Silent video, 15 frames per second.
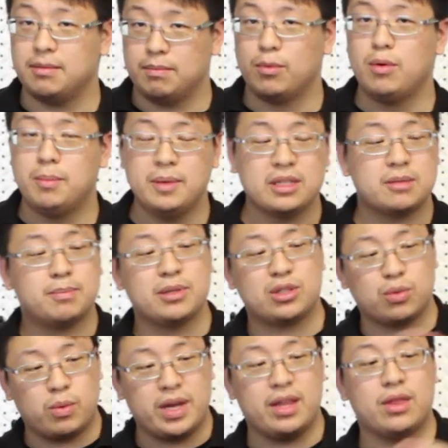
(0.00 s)
movements
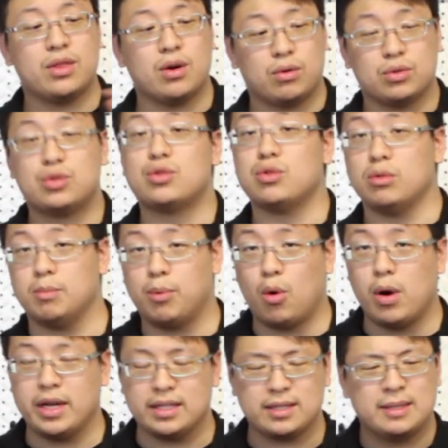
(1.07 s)
between those two
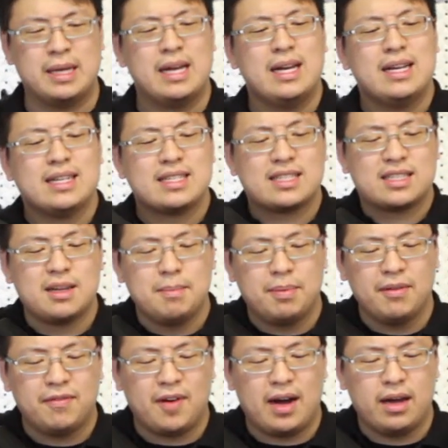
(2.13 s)
points.
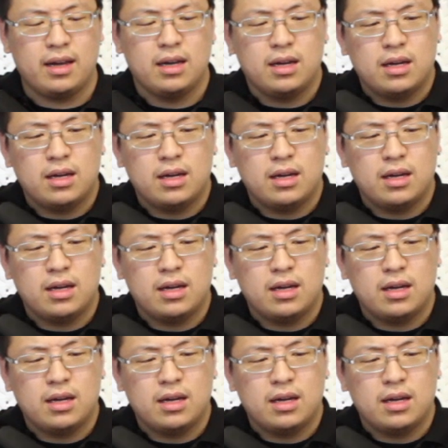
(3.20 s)
Simplify